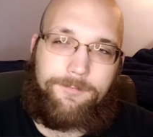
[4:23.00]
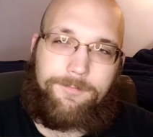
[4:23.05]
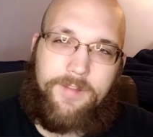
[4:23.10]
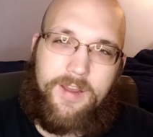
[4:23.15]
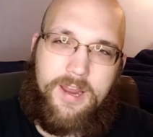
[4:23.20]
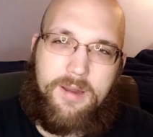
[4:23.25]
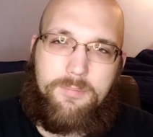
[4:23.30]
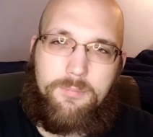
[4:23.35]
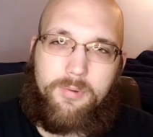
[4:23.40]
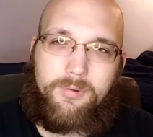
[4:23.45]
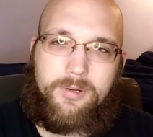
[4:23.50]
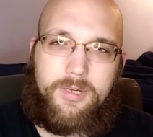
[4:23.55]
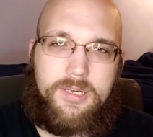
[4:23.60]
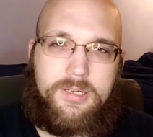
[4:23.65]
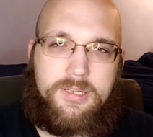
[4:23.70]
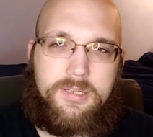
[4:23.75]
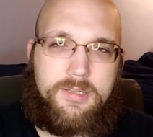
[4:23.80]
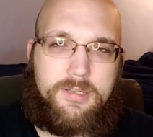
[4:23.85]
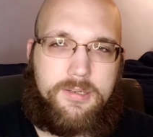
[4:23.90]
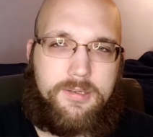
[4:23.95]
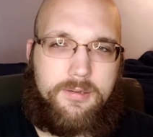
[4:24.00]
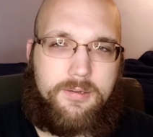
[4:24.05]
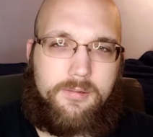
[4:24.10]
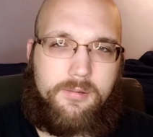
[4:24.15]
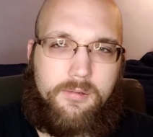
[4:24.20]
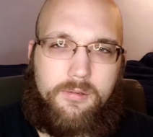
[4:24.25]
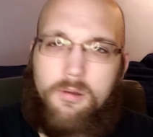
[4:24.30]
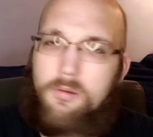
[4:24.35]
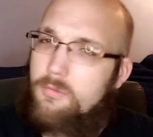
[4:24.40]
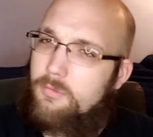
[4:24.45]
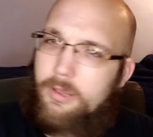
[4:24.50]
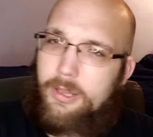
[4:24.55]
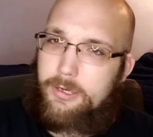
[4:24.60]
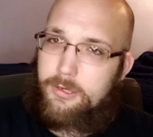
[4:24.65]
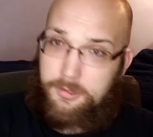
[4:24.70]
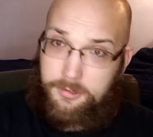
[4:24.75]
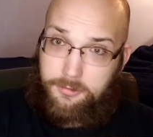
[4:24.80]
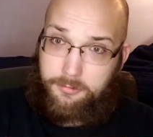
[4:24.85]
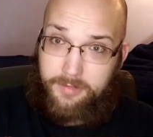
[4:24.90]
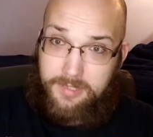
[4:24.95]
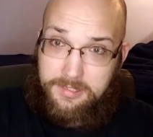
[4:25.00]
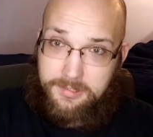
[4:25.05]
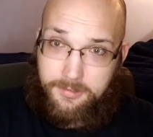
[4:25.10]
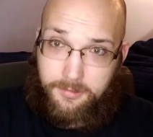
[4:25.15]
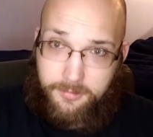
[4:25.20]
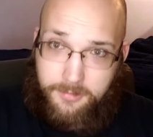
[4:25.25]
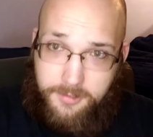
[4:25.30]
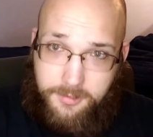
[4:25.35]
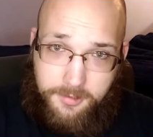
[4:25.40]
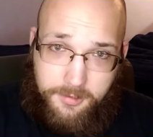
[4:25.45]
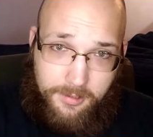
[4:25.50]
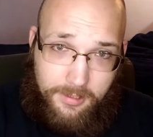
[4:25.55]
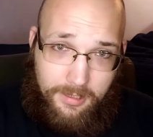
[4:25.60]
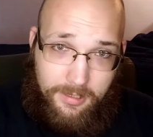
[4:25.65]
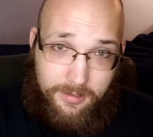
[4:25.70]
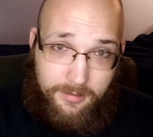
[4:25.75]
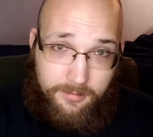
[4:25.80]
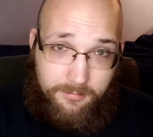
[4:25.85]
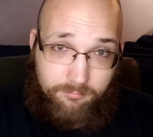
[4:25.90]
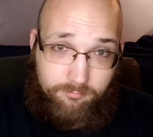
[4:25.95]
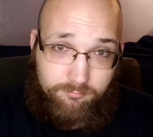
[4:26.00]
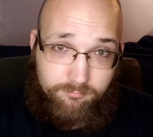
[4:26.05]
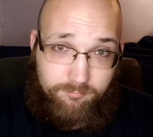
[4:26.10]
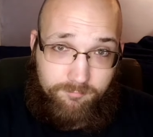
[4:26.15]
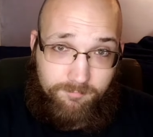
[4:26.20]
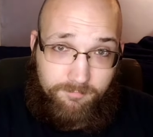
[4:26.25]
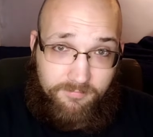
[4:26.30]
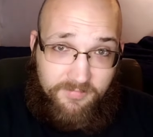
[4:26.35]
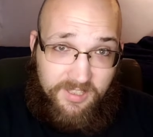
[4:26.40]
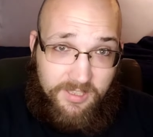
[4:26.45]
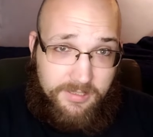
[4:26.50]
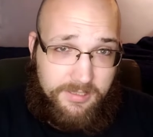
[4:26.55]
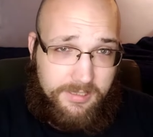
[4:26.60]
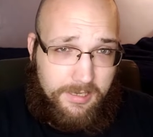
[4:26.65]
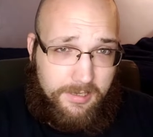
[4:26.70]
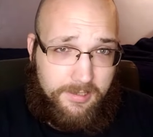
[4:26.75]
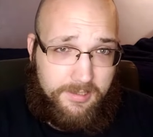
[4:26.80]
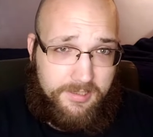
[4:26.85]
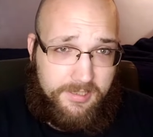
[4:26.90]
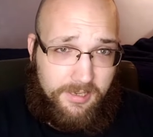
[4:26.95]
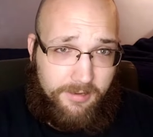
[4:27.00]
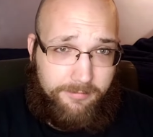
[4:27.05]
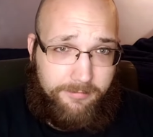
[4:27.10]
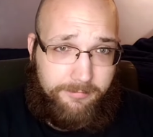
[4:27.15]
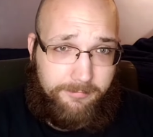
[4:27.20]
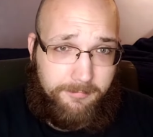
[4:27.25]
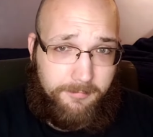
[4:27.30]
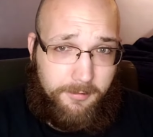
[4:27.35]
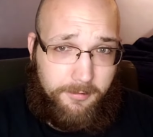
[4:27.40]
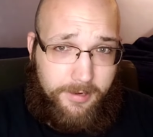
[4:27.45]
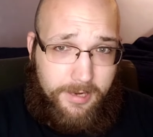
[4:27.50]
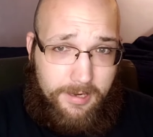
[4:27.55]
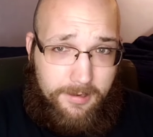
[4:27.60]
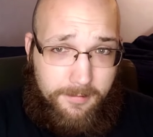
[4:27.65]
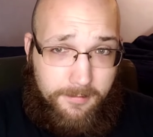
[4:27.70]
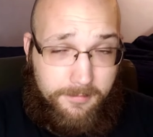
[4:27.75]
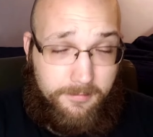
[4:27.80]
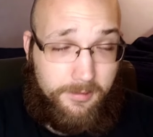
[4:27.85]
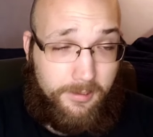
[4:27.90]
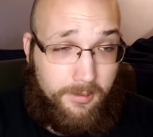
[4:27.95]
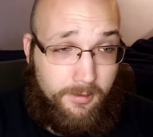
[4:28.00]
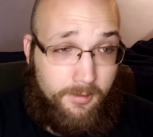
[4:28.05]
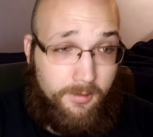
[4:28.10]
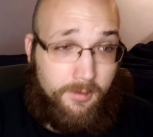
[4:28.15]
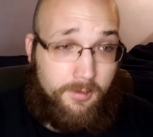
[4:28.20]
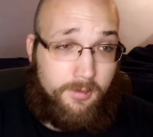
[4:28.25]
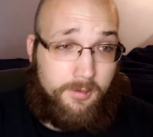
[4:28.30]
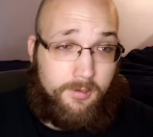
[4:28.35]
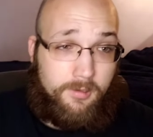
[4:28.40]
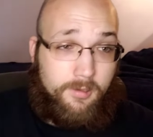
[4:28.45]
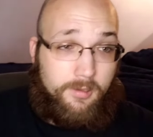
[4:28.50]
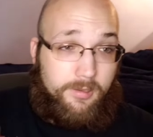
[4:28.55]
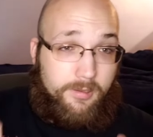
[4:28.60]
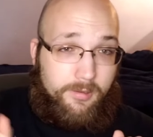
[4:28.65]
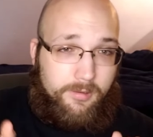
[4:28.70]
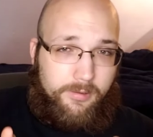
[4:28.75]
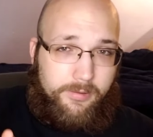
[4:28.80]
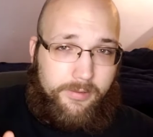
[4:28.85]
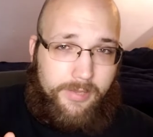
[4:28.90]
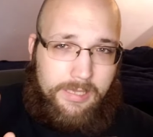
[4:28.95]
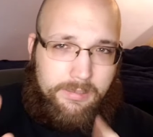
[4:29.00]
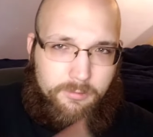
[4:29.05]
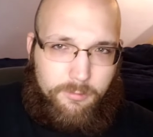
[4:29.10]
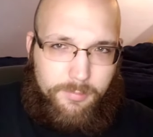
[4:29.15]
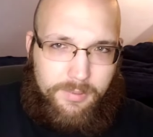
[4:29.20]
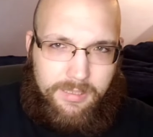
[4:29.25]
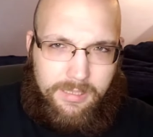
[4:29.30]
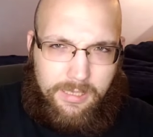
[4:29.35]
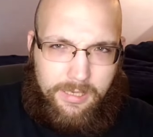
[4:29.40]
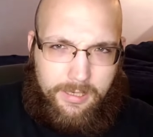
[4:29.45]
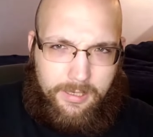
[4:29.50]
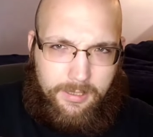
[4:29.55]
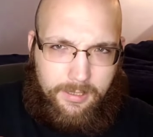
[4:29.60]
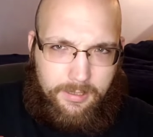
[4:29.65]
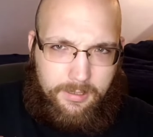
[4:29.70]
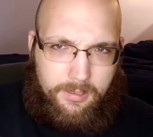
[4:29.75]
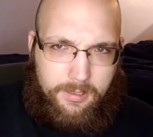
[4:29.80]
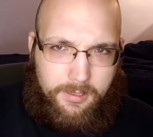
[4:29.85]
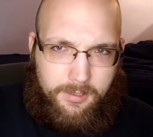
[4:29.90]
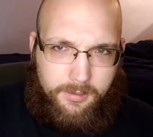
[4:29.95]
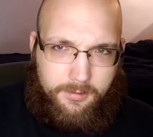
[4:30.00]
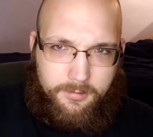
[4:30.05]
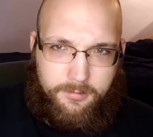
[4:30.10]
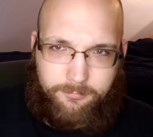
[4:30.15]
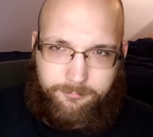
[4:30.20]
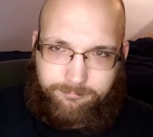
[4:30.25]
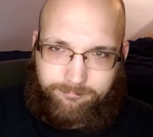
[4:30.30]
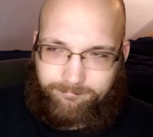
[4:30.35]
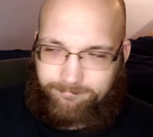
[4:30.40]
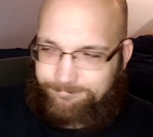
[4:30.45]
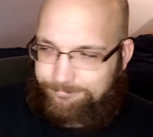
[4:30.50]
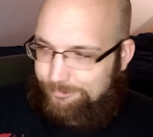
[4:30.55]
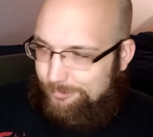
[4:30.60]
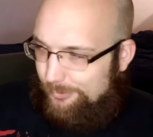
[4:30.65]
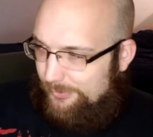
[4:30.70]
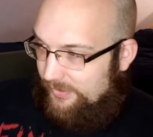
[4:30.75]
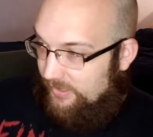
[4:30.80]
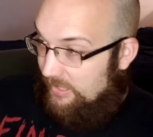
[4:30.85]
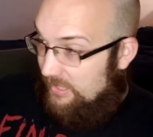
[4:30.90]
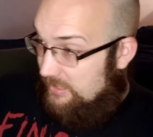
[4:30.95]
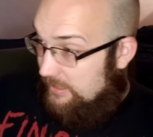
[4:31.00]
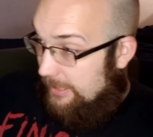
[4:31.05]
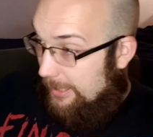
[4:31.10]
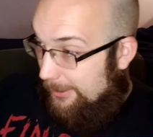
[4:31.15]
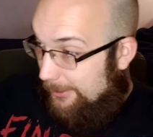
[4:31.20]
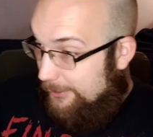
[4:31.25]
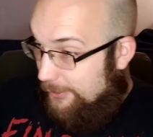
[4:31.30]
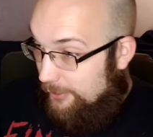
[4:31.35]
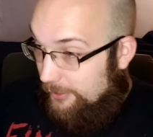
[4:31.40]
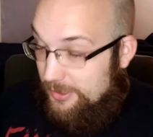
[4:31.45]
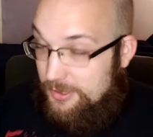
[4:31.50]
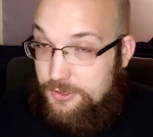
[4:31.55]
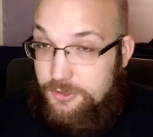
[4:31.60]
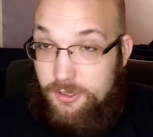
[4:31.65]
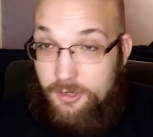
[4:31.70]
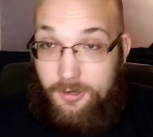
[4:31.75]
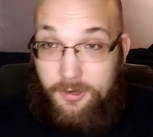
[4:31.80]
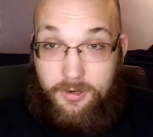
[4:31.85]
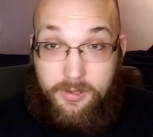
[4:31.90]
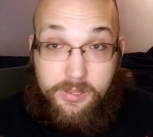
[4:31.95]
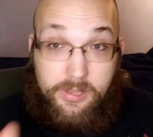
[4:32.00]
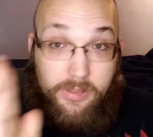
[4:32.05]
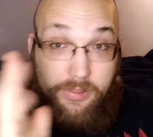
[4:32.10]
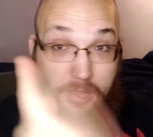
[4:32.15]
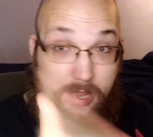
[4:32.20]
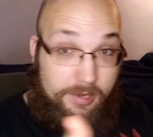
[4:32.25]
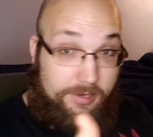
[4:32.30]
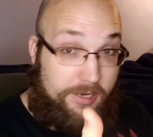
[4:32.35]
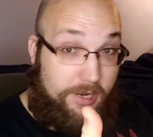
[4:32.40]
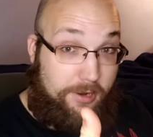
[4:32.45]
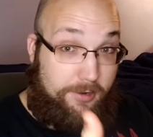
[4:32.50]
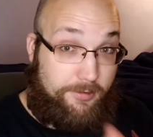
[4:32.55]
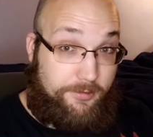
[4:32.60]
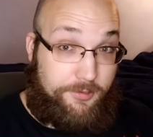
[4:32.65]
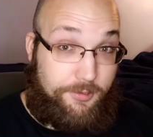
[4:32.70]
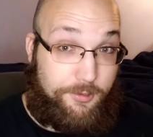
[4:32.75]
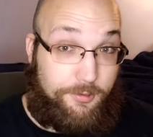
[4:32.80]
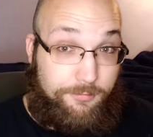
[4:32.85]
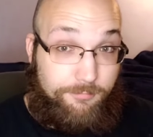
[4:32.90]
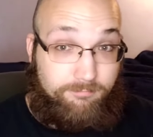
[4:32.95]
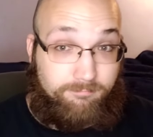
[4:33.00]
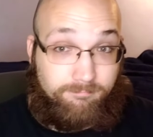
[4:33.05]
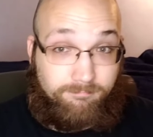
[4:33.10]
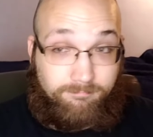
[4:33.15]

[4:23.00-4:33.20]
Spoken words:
fanboys don't like to do research on this kind of stuff, okay? They will be like, this character is stronger than that character